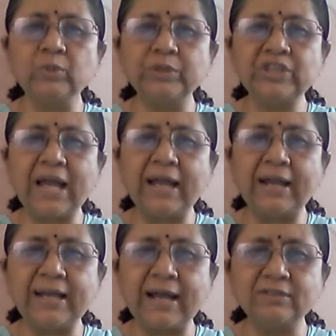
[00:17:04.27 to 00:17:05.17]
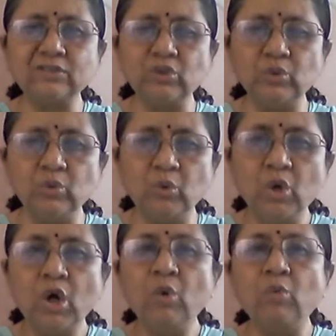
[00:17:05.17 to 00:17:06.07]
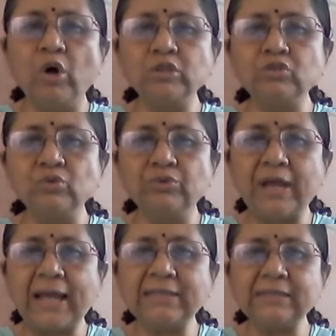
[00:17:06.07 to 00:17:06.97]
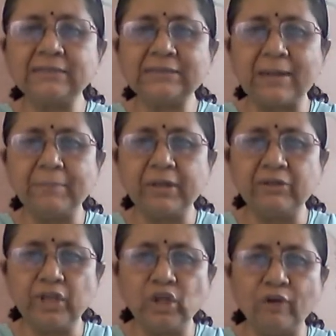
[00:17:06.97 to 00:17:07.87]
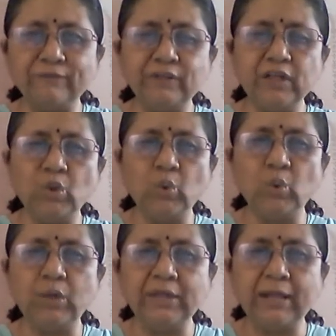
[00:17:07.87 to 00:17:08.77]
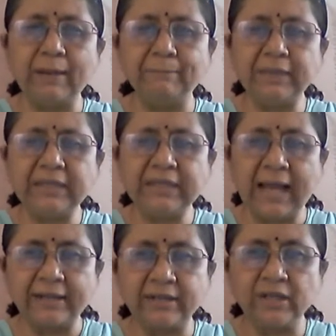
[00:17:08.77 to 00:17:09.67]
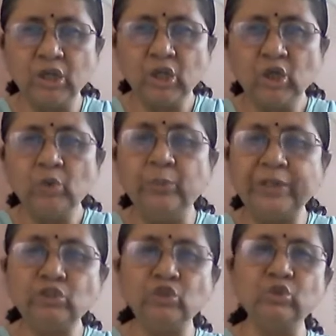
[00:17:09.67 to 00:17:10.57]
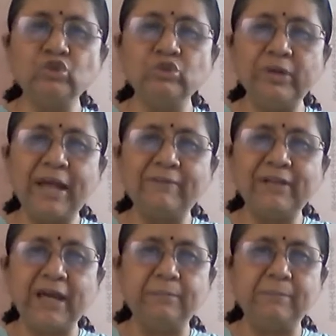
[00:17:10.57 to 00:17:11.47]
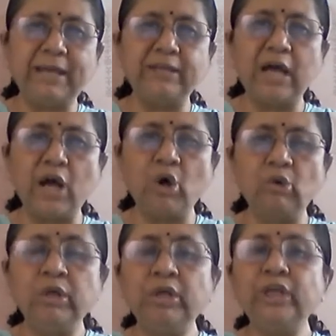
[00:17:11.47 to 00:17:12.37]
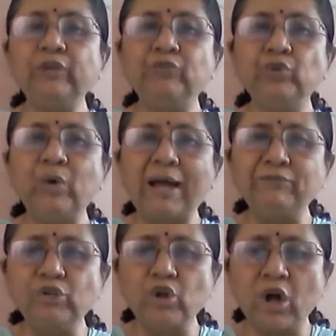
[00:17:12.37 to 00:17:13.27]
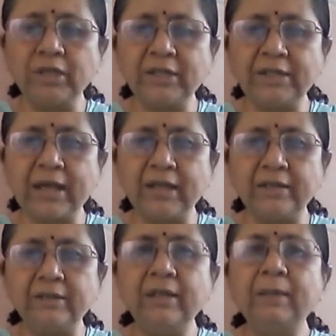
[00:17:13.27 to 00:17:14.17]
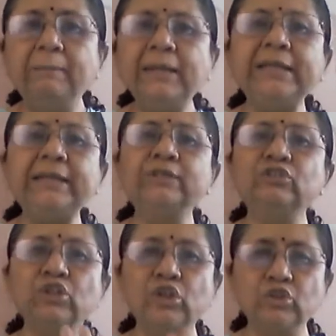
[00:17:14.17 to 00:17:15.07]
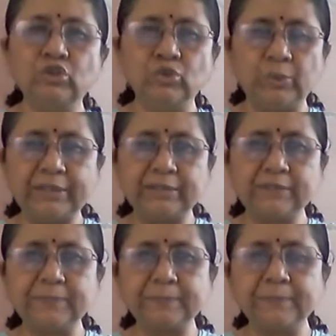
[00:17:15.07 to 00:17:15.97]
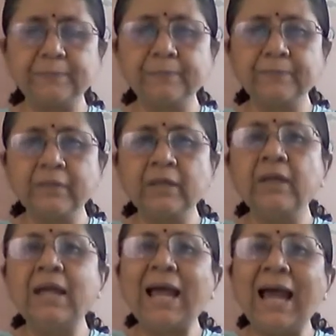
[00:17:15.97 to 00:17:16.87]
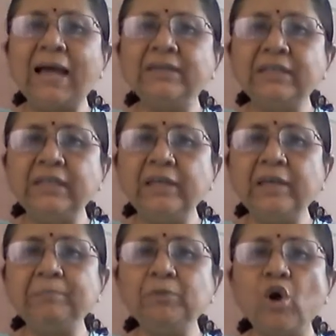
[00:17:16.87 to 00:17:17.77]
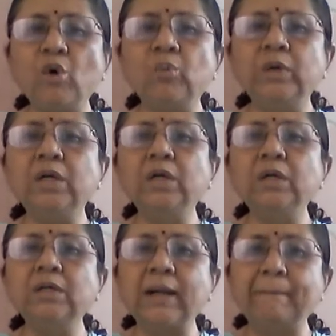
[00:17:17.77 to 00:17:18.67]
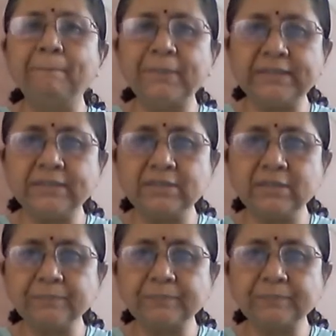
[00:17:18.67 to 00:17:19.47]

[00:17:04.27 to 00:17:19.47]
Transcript: which I had asked you was to write a summary of the old Gumby cat, which you should have done by now. If you have not done, please do it and keep your work complete.